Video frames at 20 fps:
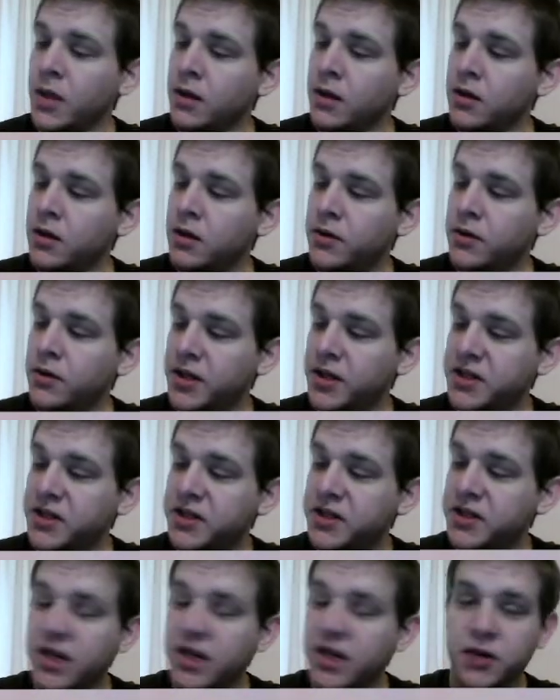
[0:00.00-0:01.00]
Right, this is
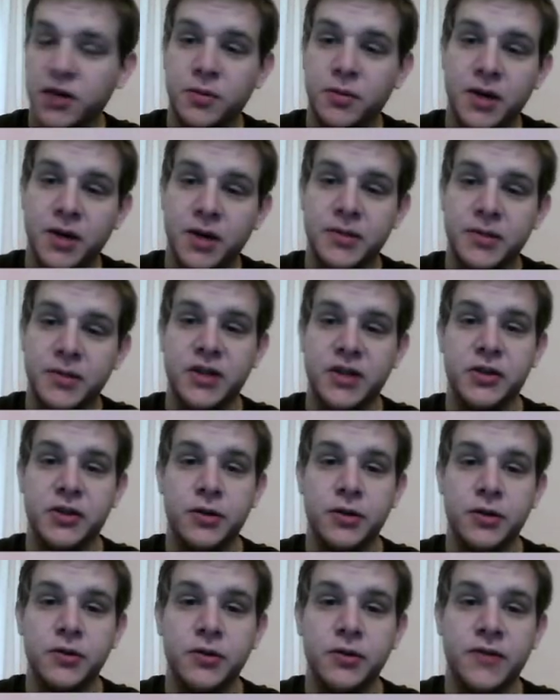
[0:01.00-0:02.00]
not coprime because
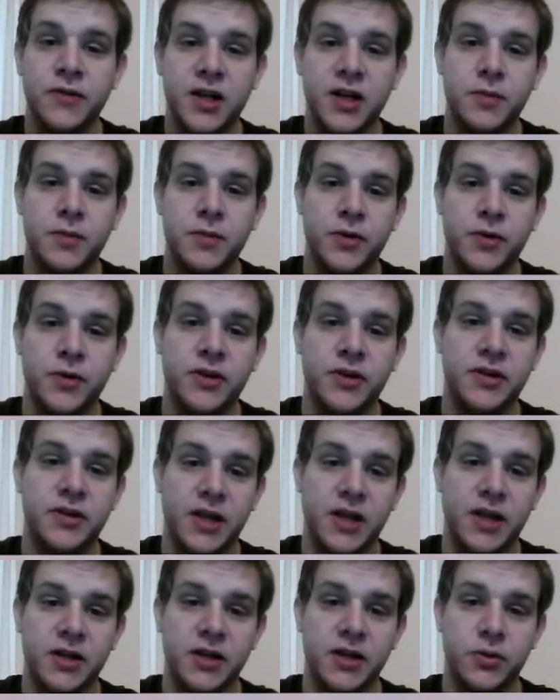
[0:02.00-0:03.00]
2 divides both
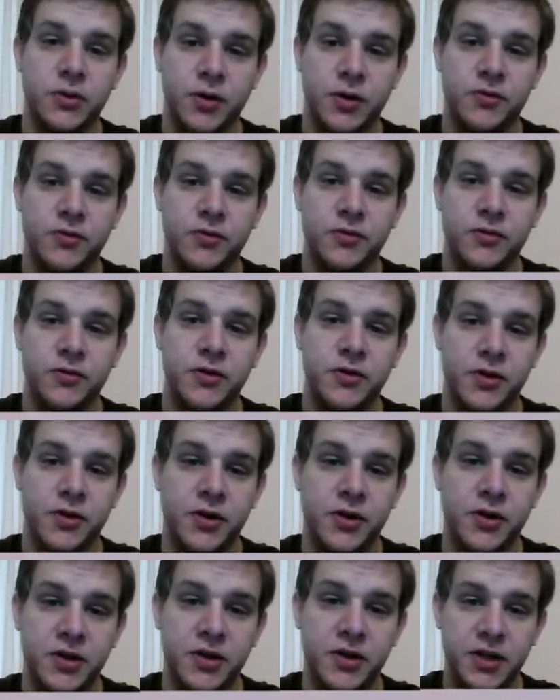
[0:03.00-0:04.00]
10 and 12. So there
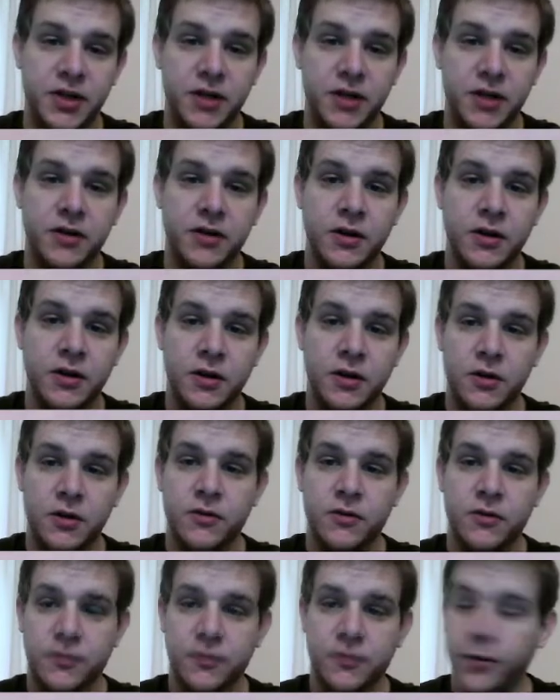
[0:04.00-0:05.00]
are indeed
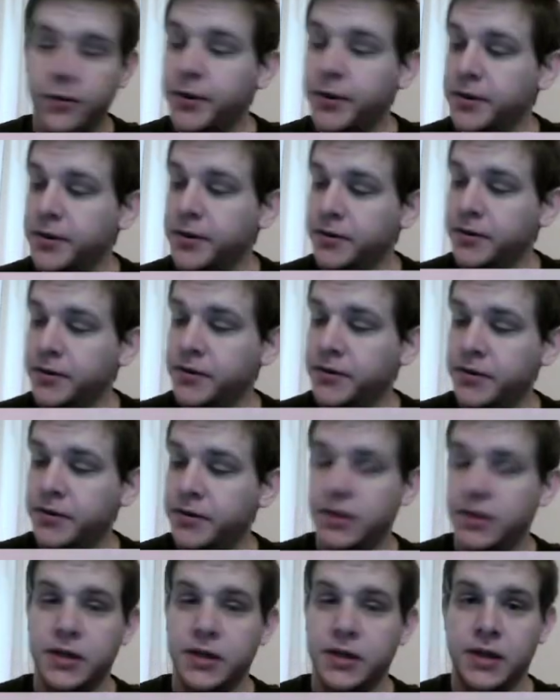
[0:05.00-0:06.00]
4
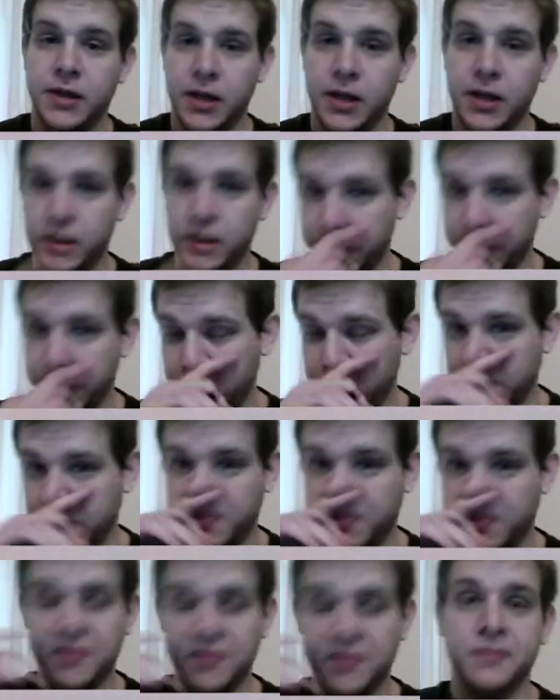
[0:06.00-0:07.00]
elements.
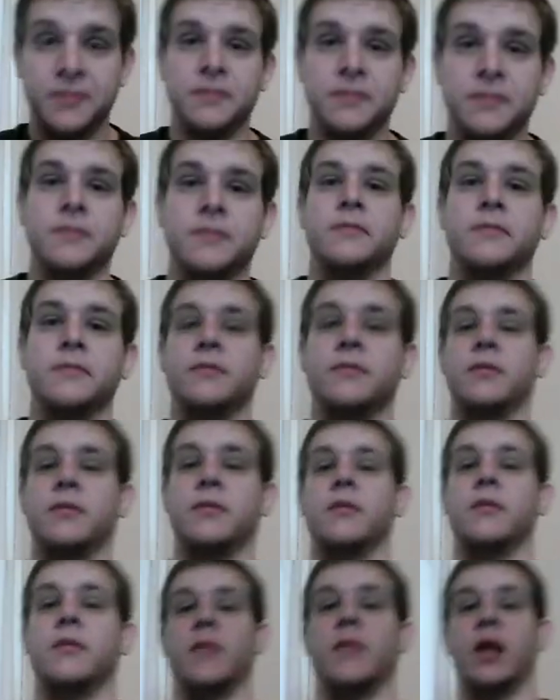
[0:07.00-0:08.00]

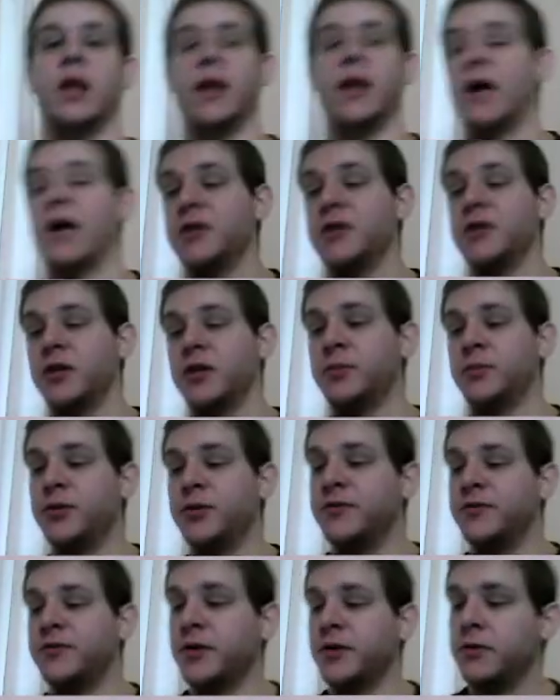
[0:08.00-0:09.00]
And how did our proof
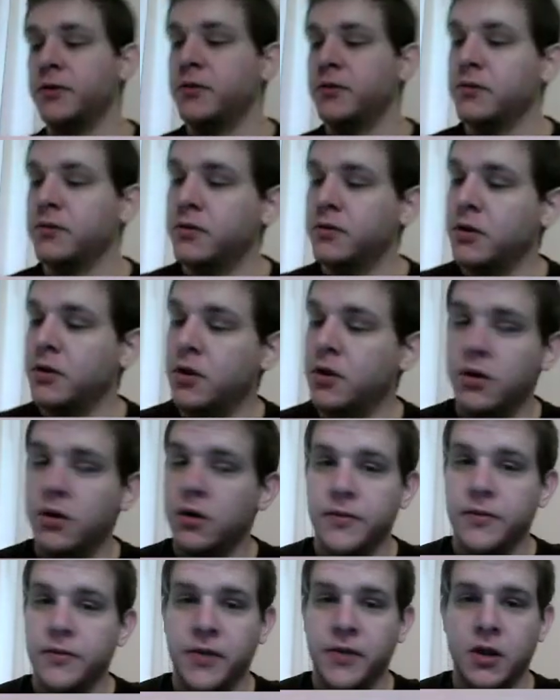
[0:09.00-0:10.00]
go?
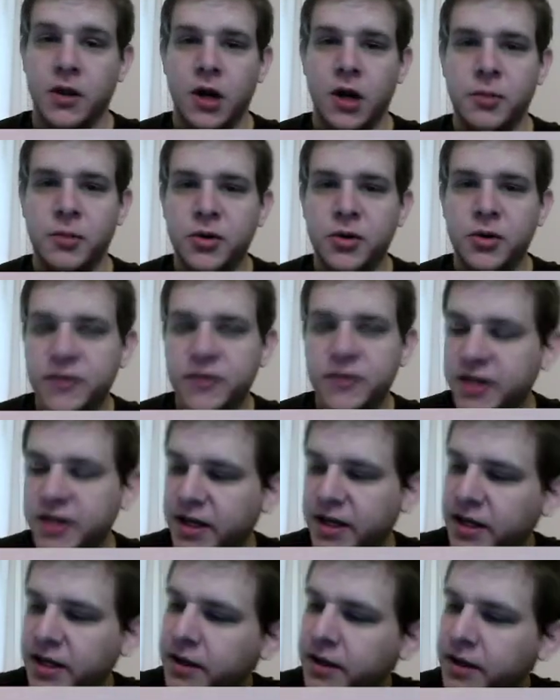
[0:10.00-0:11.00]
Our proof
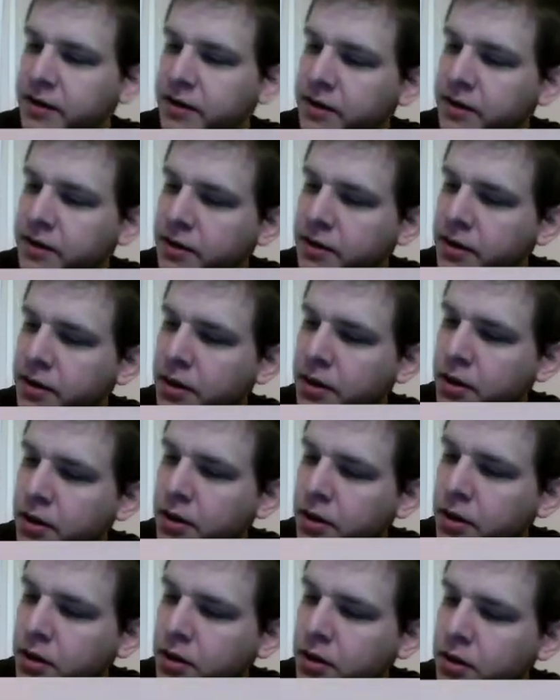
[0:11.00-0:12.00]
said,
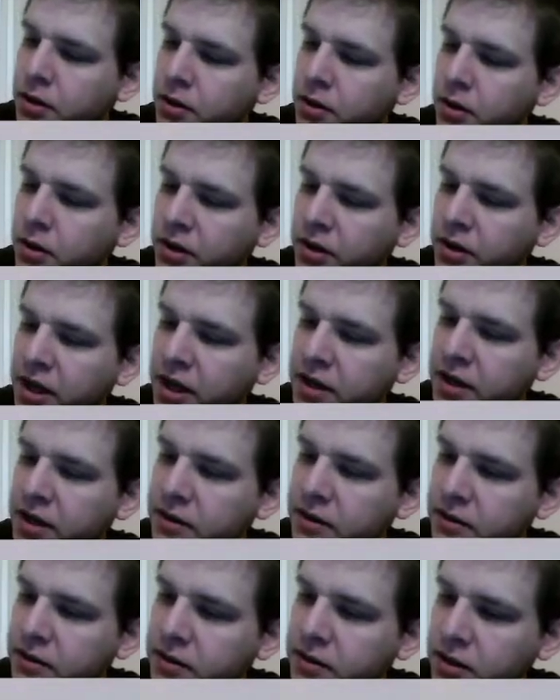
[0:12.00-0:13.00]
okay,
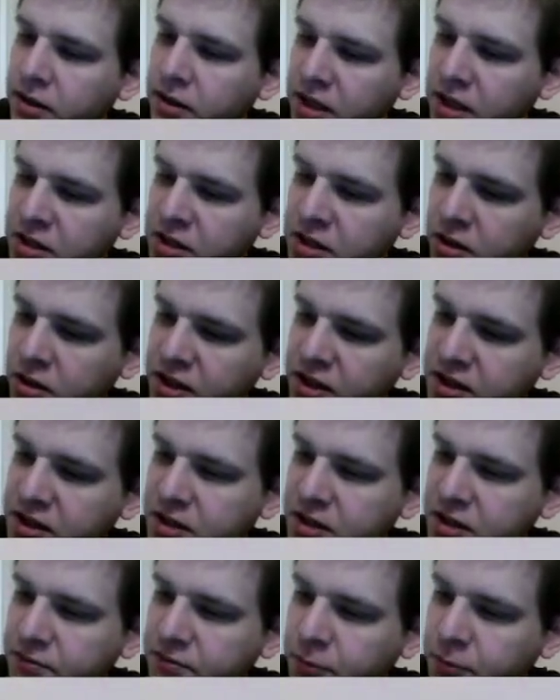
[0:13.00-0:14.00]
let's look at
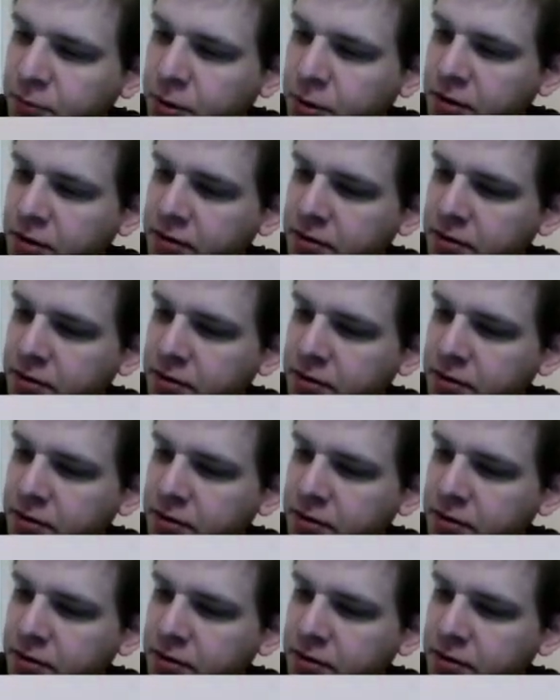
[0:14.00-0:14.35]
Z4.